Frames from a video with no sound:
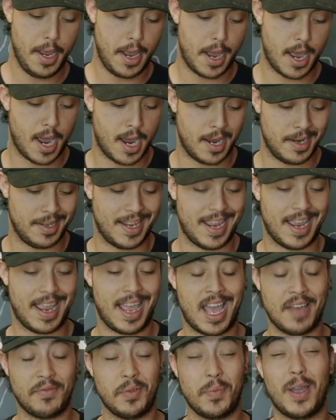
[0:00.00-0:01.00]
They
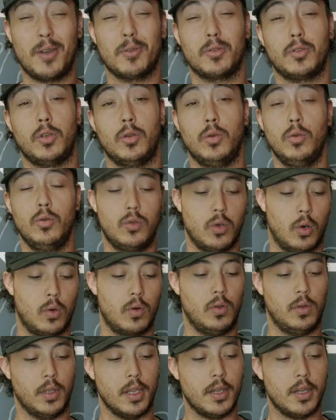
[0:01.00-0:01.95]
have about 2 total